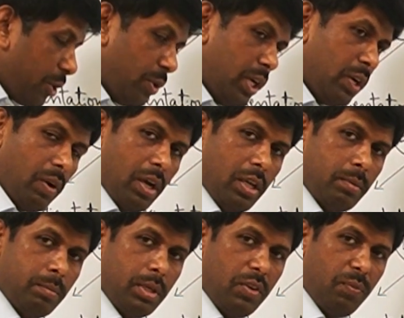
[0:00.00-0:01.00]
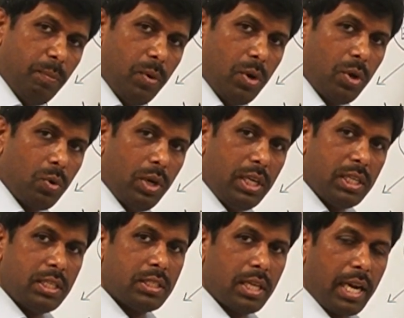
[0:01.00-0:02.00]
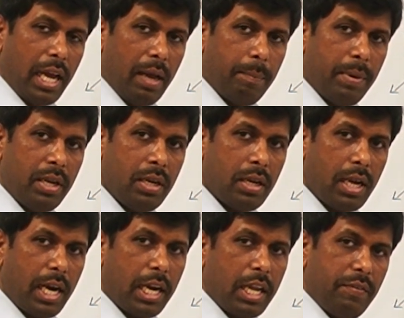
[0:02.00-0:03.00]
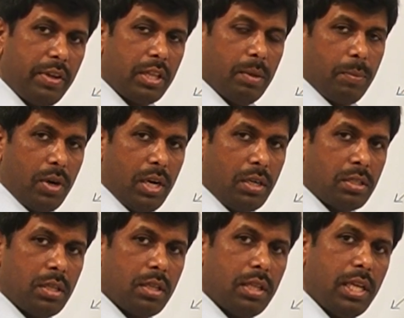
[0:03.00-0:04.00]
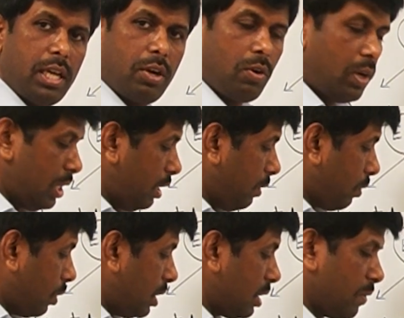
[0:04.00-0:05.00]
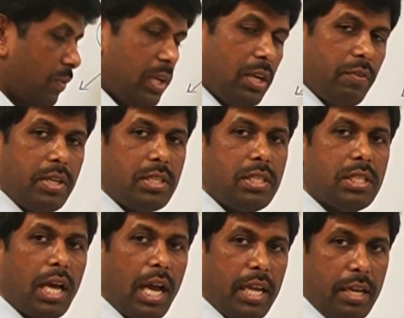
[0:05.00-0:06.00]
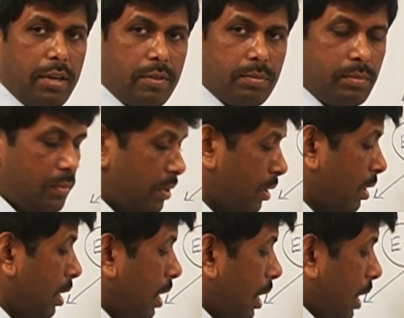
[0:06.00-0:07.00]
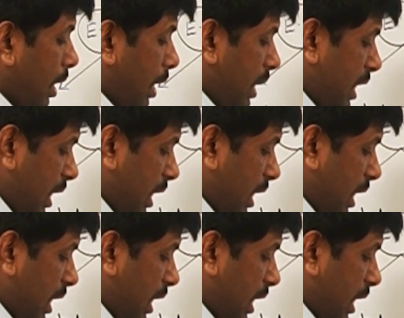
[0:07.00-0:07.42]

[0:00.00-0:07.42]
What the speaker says: unit volume, if more collisions are happening and giving the products, they are called the collision frequency is higher. In